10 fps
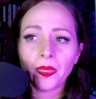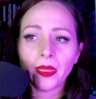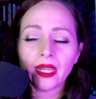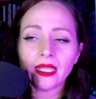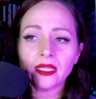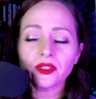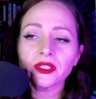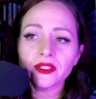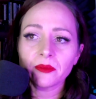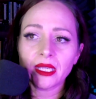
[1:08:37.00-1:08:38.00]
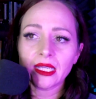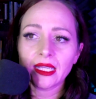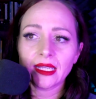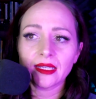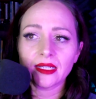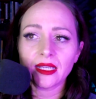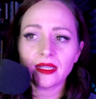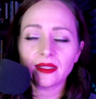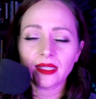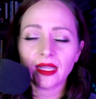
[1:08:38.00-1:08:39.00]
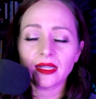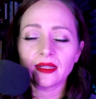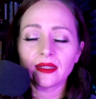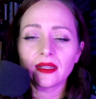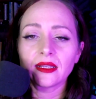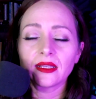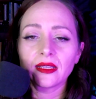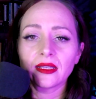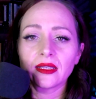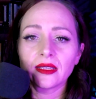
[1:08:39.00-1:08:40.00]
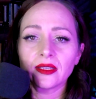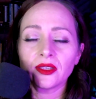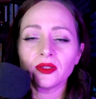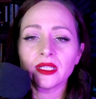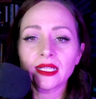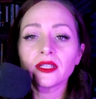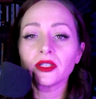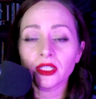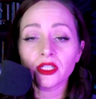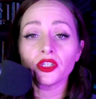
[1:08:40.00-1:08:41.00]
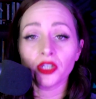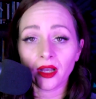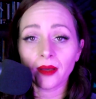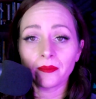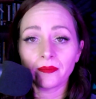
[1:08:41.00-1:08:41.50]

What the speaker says: he turned to me and he said, "You did a good job."